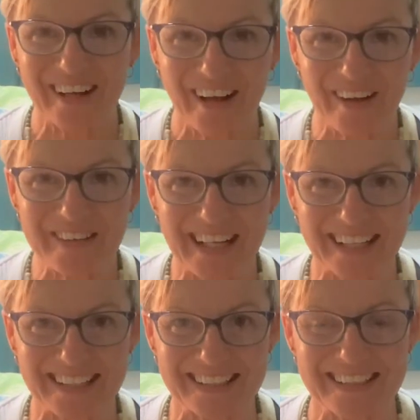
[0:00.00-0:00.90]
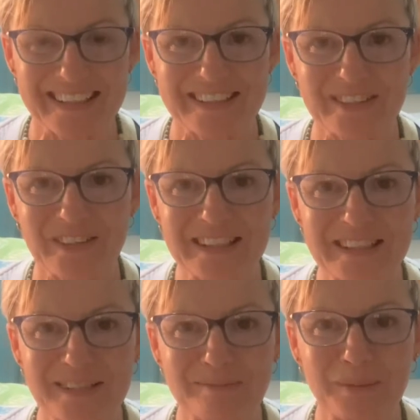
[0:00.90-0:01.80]
Okay, so let's
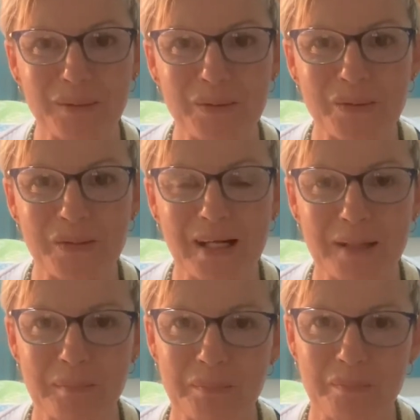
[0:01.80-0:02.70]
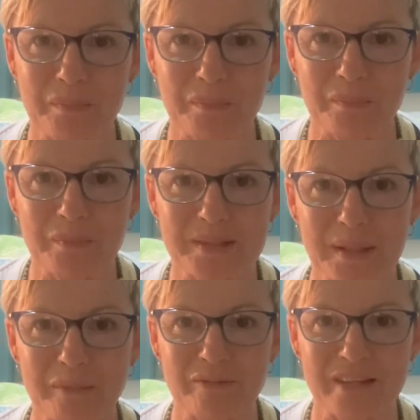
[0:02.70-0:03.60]
explore some
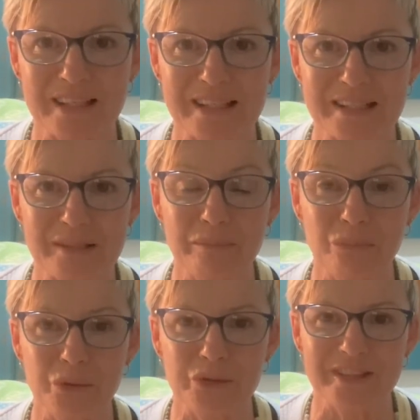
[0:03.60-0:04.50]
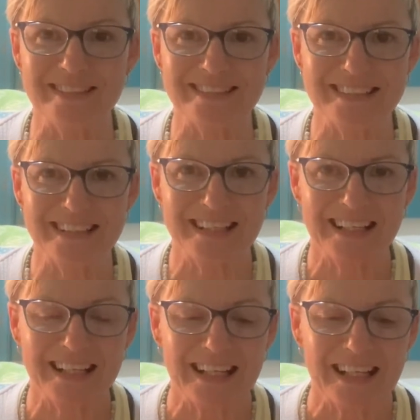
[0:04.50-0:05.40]
of these mudras.
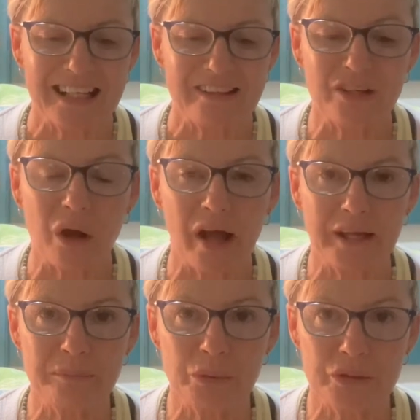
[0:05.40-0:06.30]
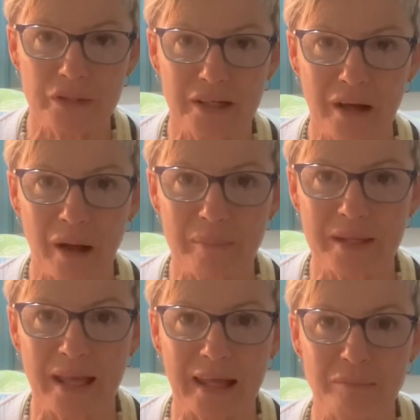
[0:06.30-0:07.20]
The Gyan Mudra I
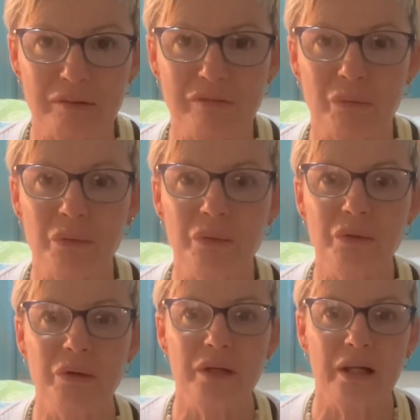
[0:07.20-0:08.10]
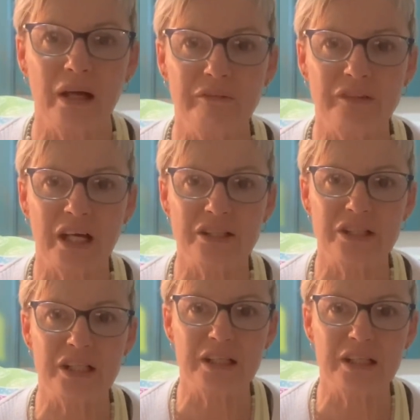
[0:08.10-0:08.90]
began before, of touching